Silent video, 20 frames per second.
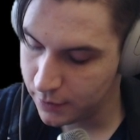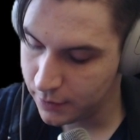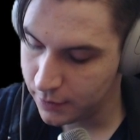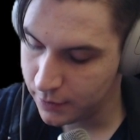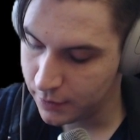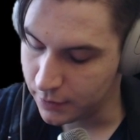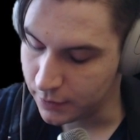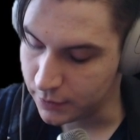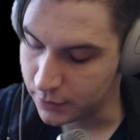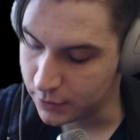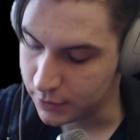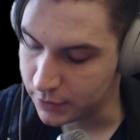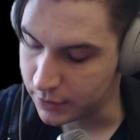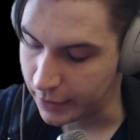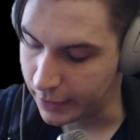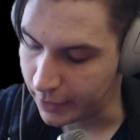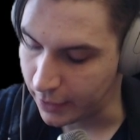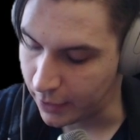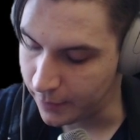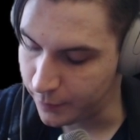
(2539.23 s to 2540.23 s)
It's just
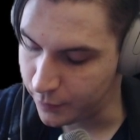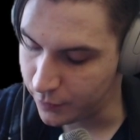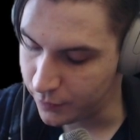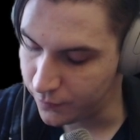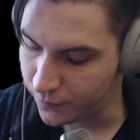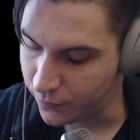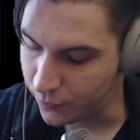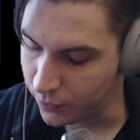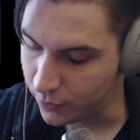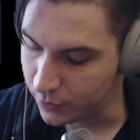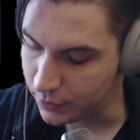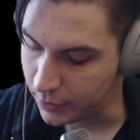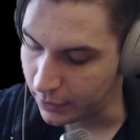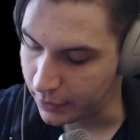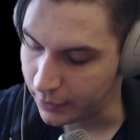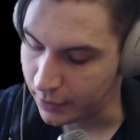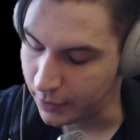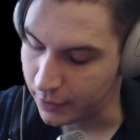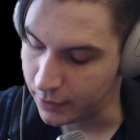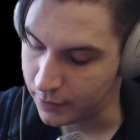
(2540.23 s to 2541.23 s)
like I prefer it
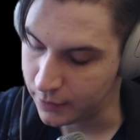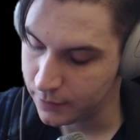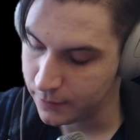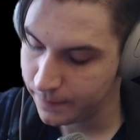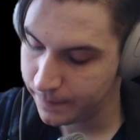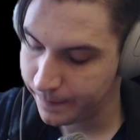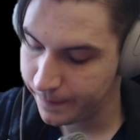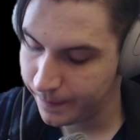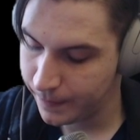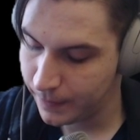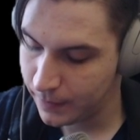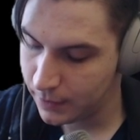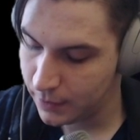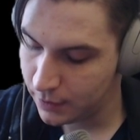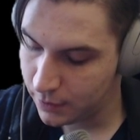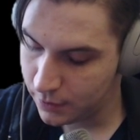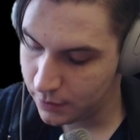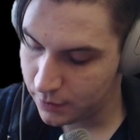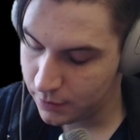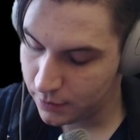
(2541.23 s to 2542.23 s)
like that.
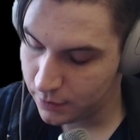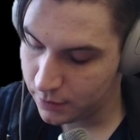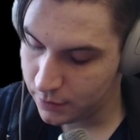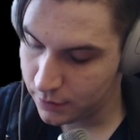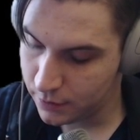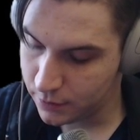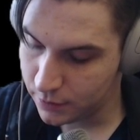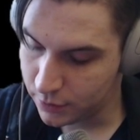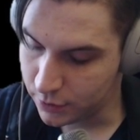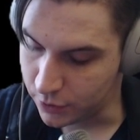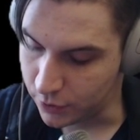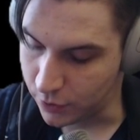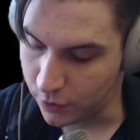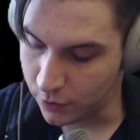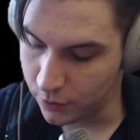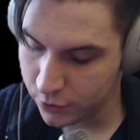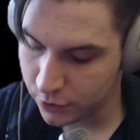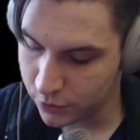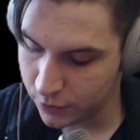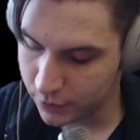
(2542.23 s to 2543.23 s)
So
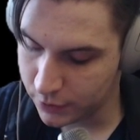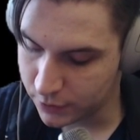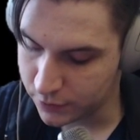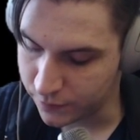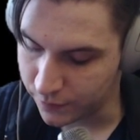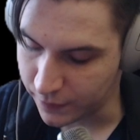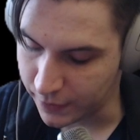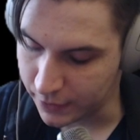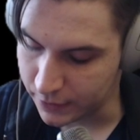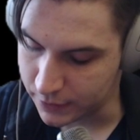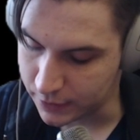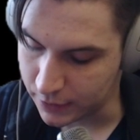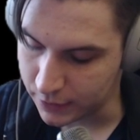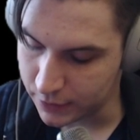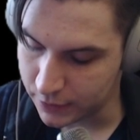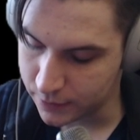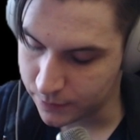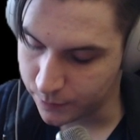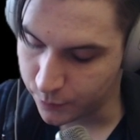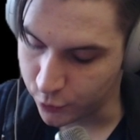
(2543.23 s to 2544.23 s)
also his face, that's
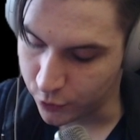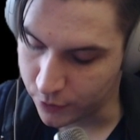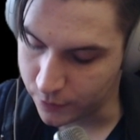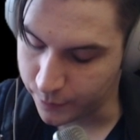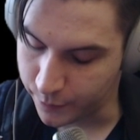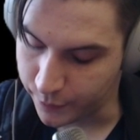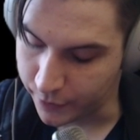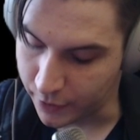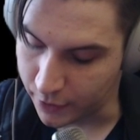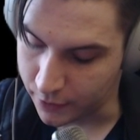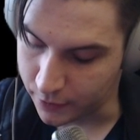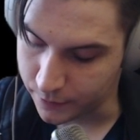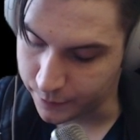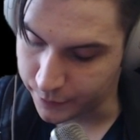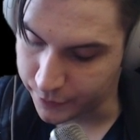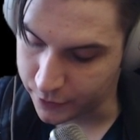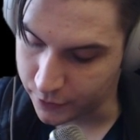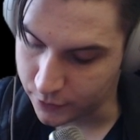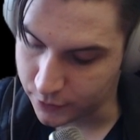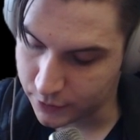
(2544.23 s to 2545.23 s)
his important part,
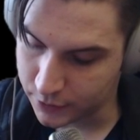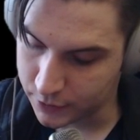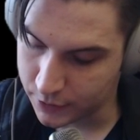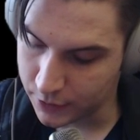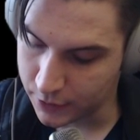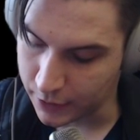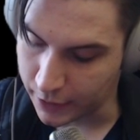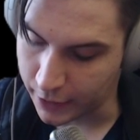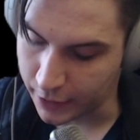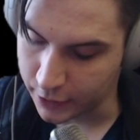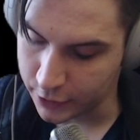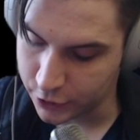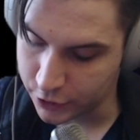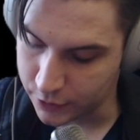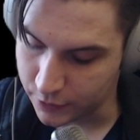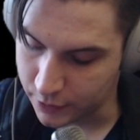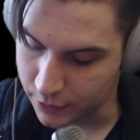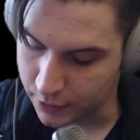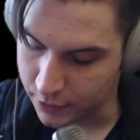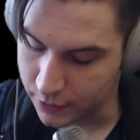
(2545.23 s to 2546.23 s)
because he's
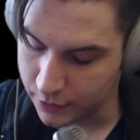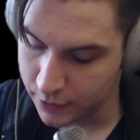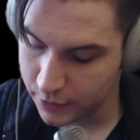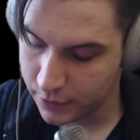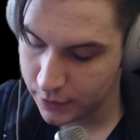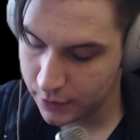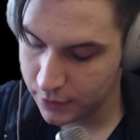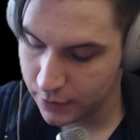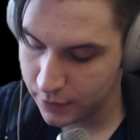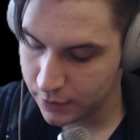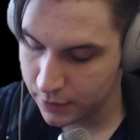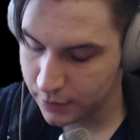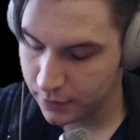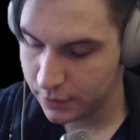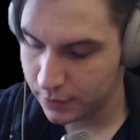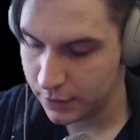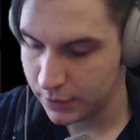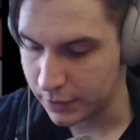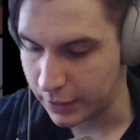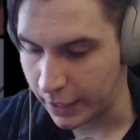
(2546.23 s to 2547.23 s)
actually
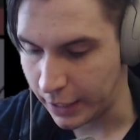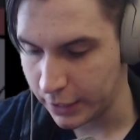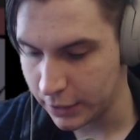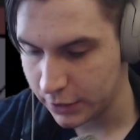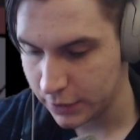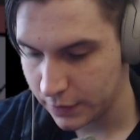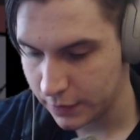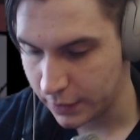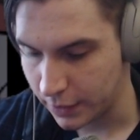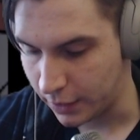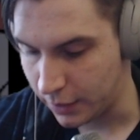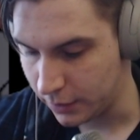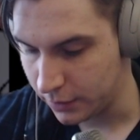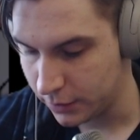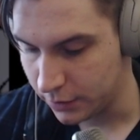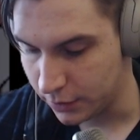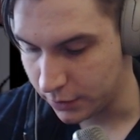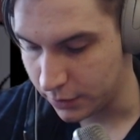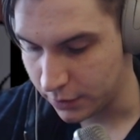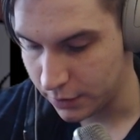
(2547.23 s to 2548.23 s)

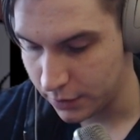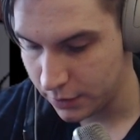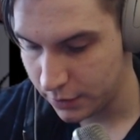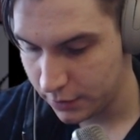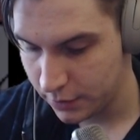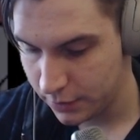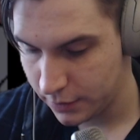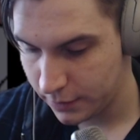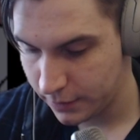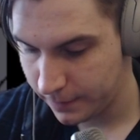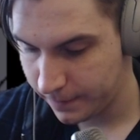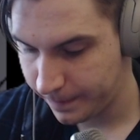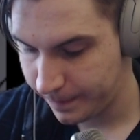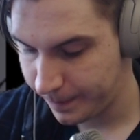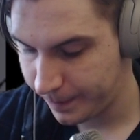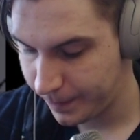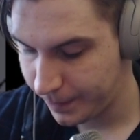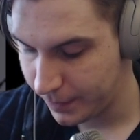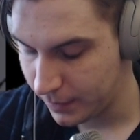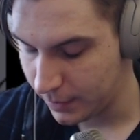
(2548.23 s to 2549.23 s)
under
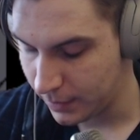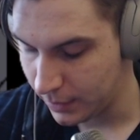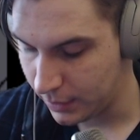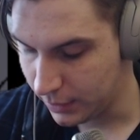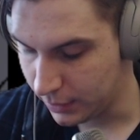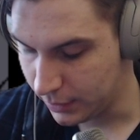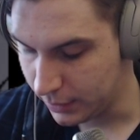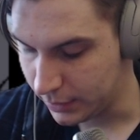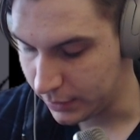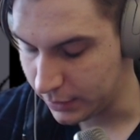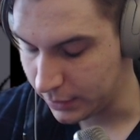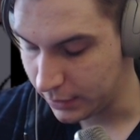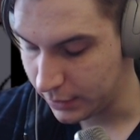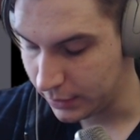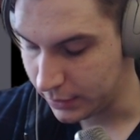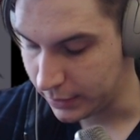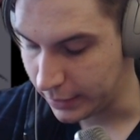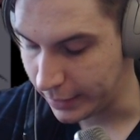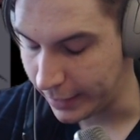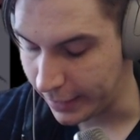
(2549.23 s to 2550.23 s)

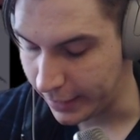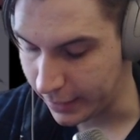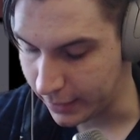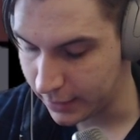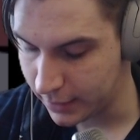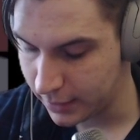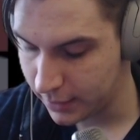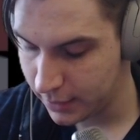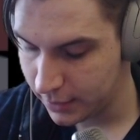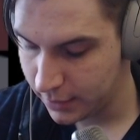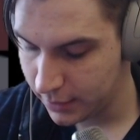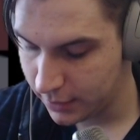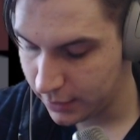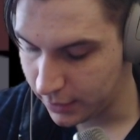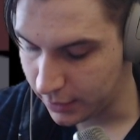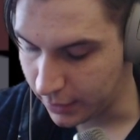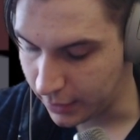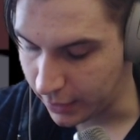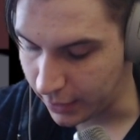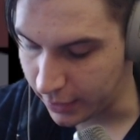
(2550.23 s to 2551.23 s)
his leg.
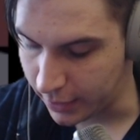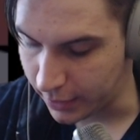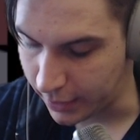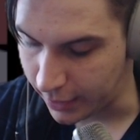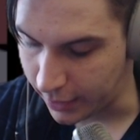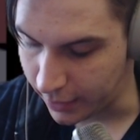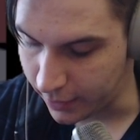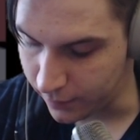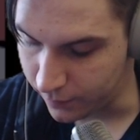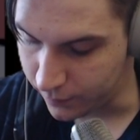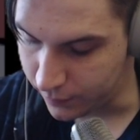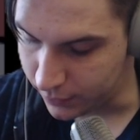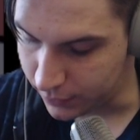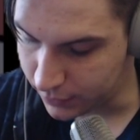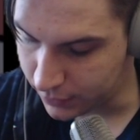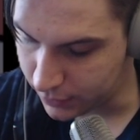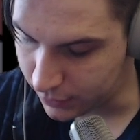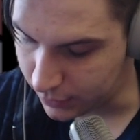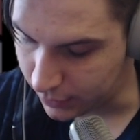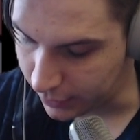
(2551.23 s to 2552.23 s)
He kind of have
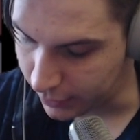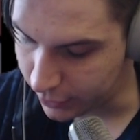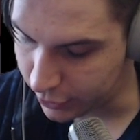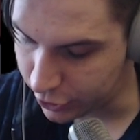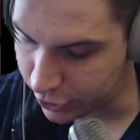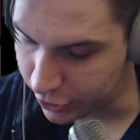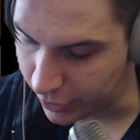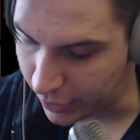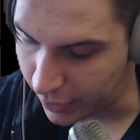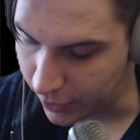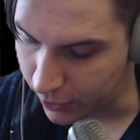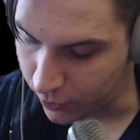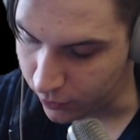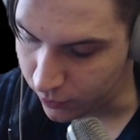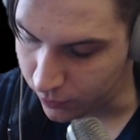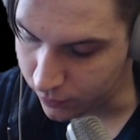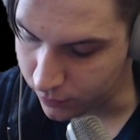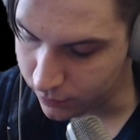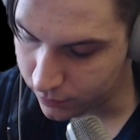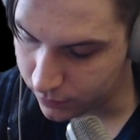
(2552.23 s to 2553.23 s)
this like
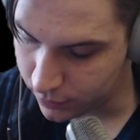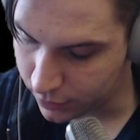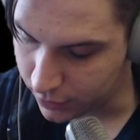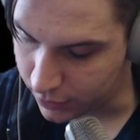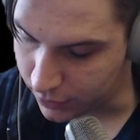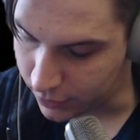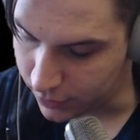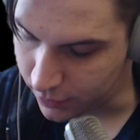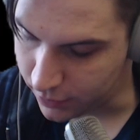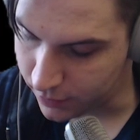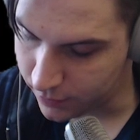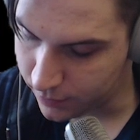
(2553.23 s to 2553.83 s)
shadow here.